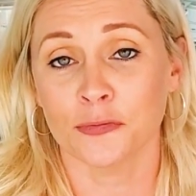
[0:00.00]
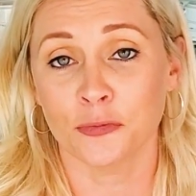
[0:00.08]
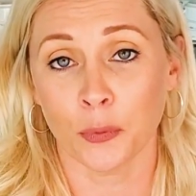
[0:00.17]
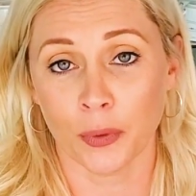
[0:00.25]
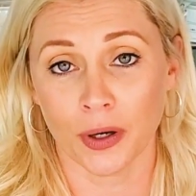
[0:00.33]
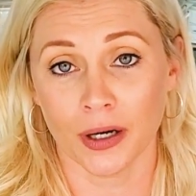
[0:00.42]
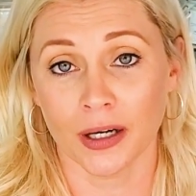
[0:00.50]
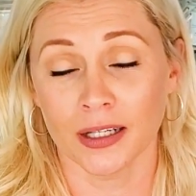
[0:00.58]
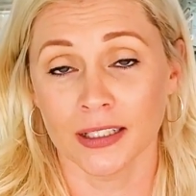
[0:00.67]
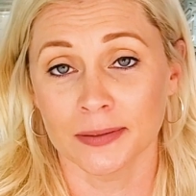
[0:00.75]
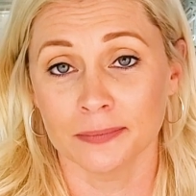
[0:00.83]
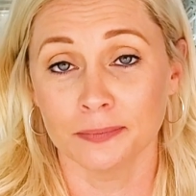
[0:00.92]
for
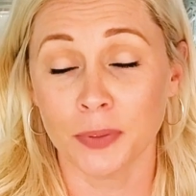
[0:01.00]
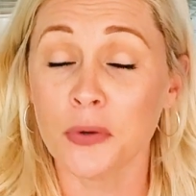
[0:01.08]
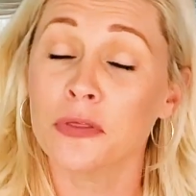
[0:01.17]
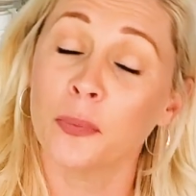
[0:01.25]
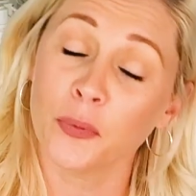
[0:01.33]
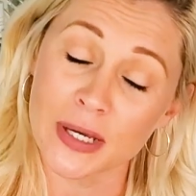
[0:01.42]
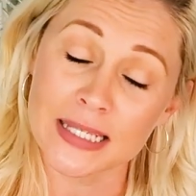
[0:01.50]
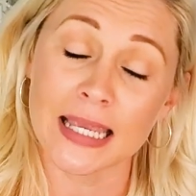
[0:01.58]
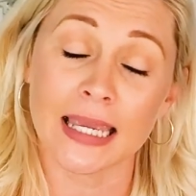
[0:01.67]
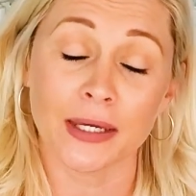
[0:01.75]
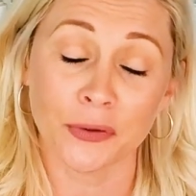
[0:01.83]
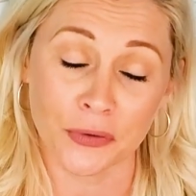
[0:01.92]
both boys
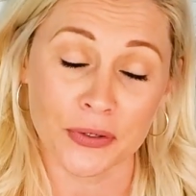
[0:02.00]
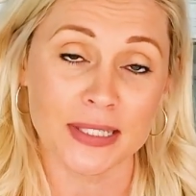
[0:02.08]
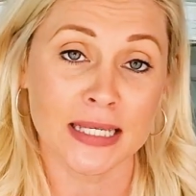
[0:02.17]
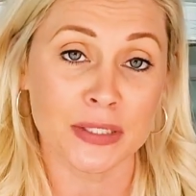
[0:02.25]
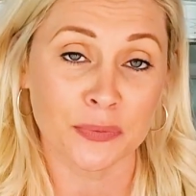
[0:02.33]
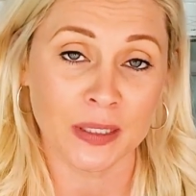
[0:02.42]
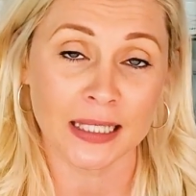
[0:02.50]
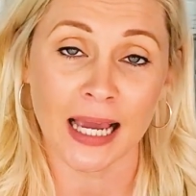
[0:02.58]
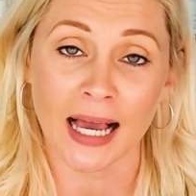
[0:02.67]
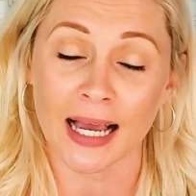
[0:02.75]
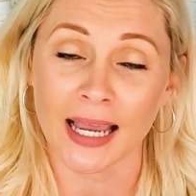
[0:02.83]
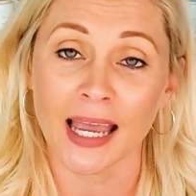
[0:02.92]
and girls is really
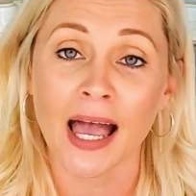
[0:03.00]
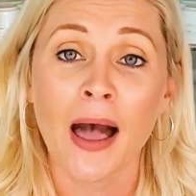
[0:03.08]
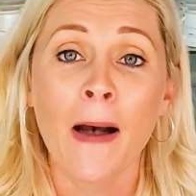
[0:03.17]
high,